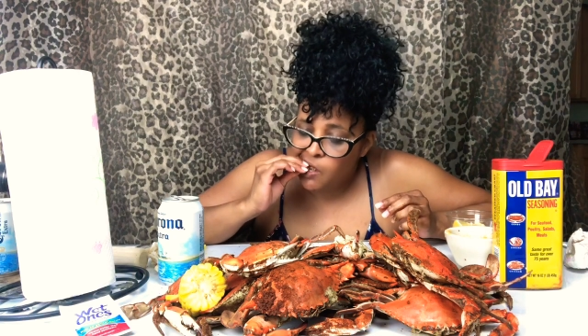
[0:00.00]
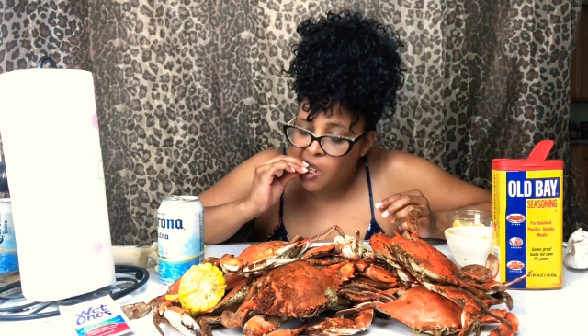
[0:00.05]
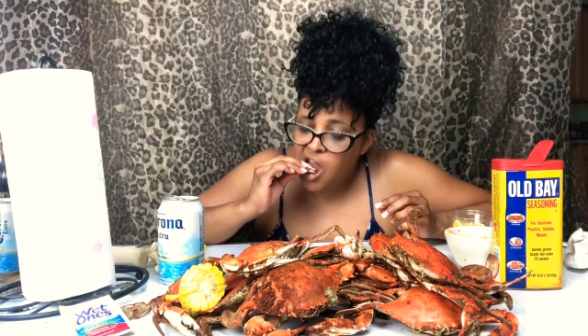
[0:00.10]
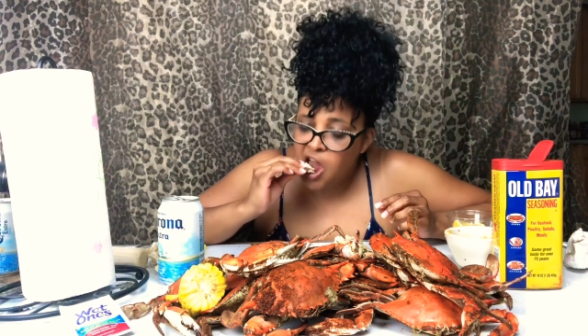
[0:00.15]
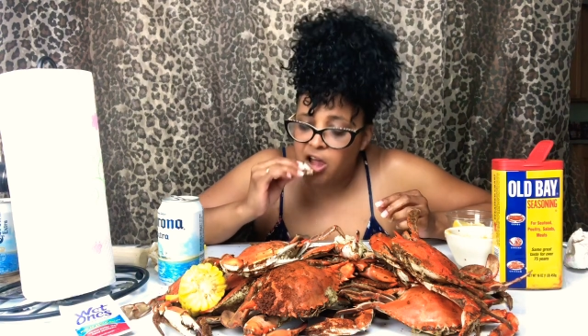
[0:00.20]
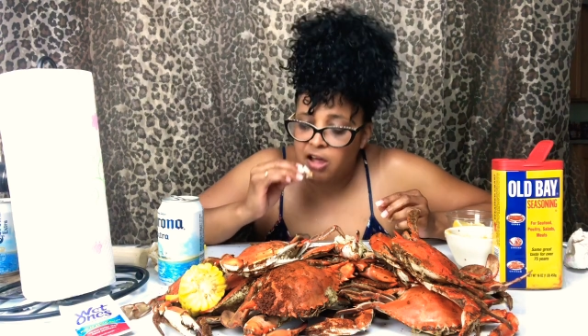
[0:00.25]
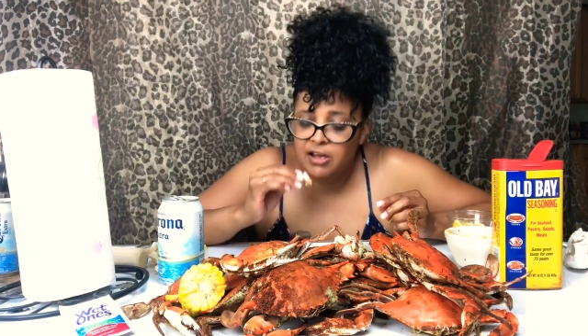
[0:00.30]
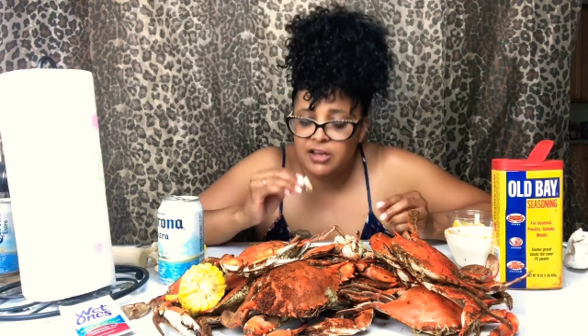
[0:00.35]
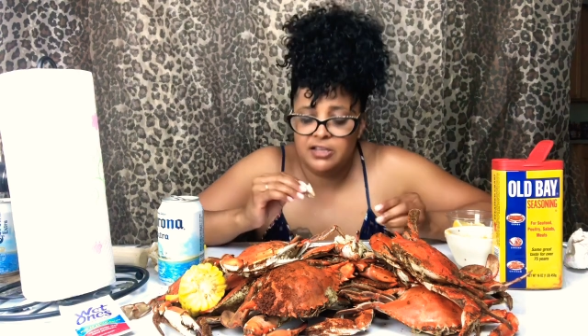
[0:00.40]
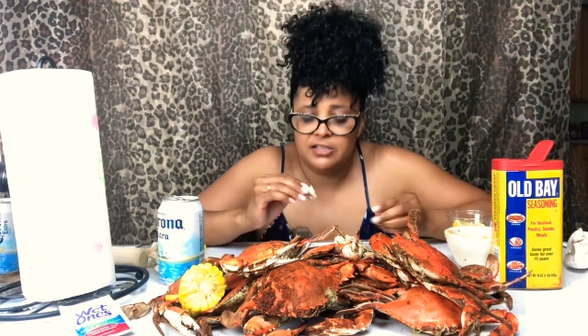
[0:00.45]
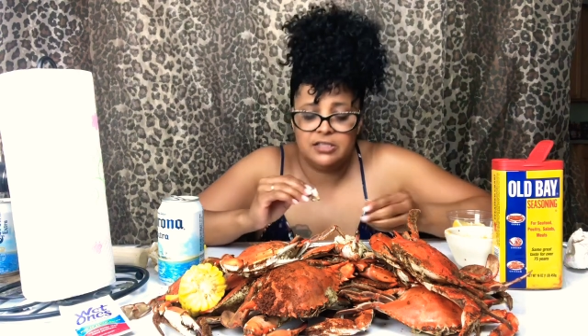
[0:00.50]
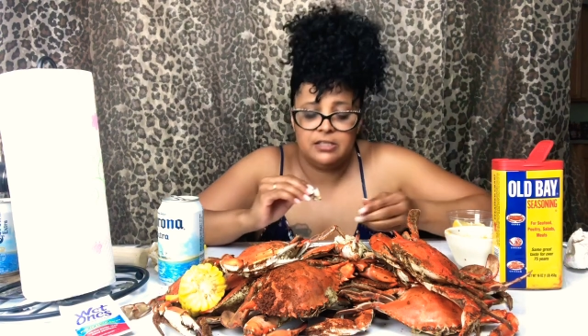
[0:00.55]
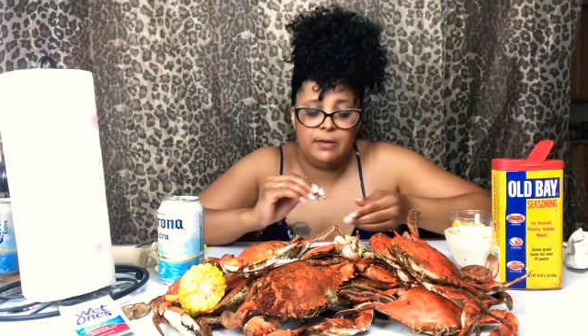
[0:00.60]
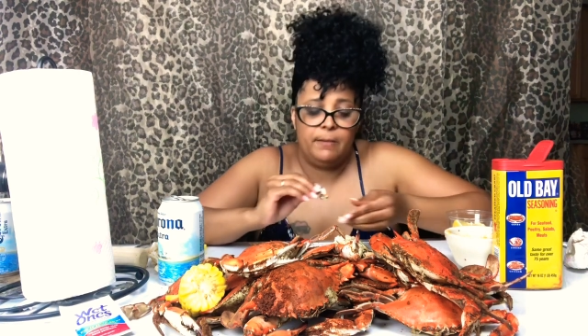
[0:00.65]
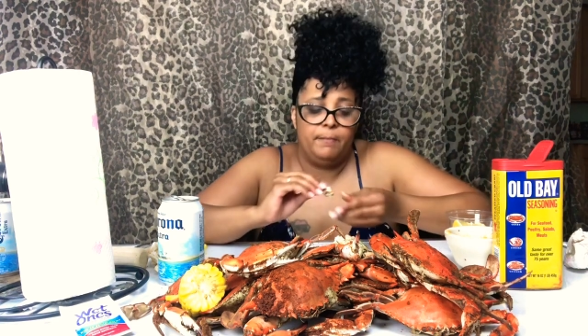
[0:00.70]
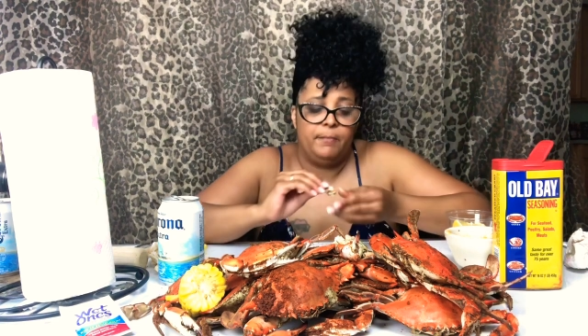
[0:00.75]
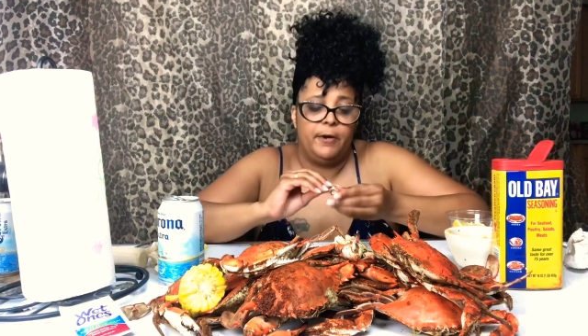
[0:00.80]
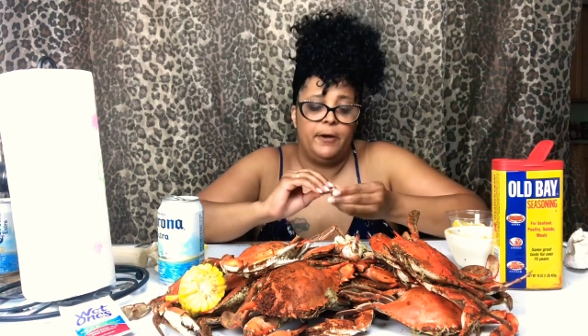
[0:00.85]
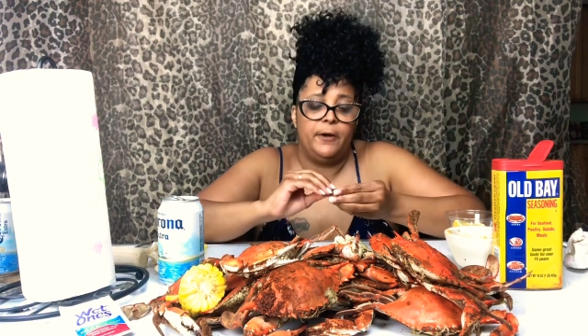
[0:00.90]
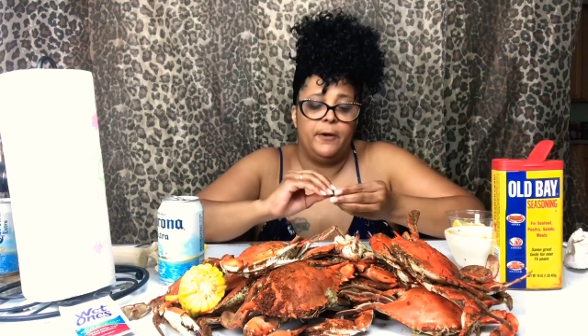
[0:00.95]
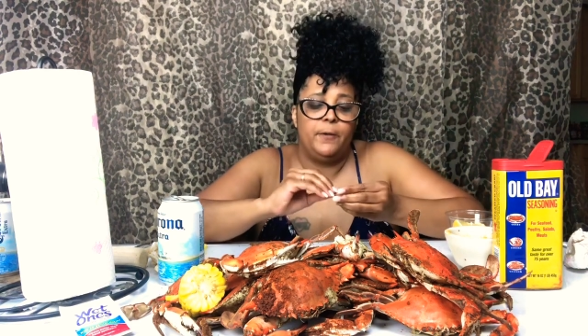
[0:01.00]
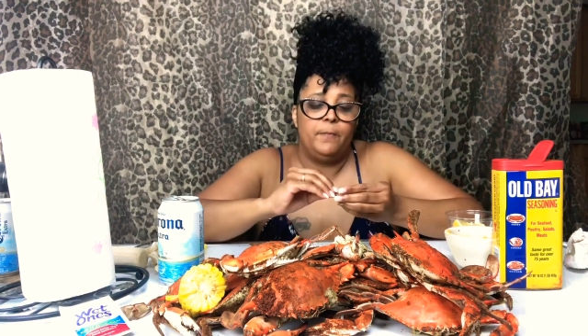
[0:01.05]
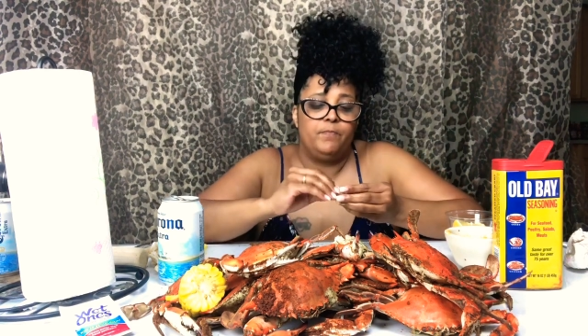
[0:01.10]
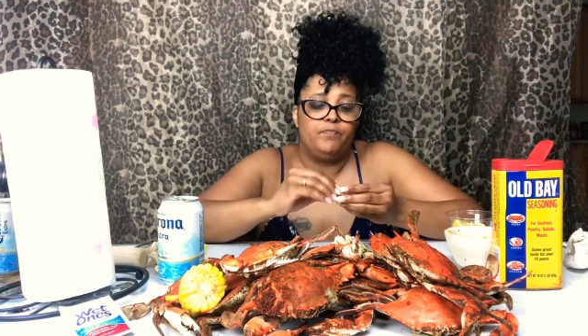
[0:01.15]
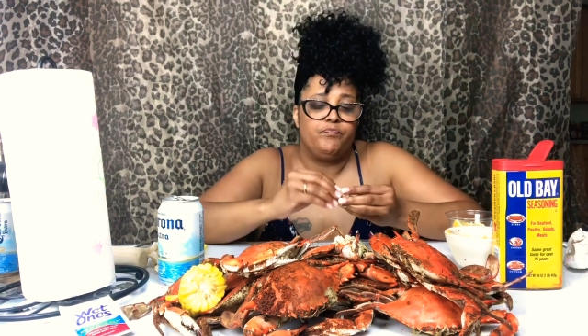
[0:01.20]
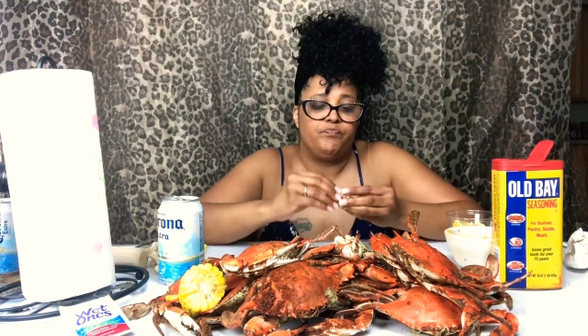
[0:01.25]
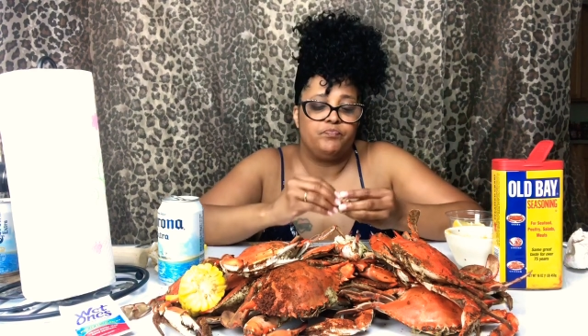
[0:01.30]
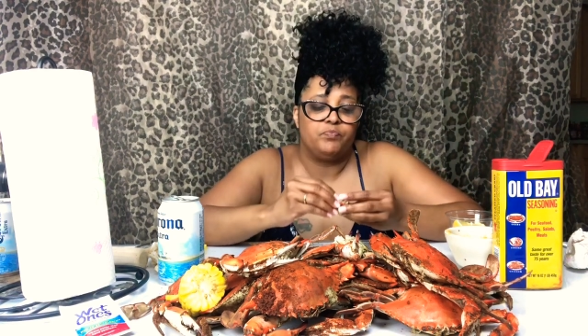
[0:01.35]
and cussing, but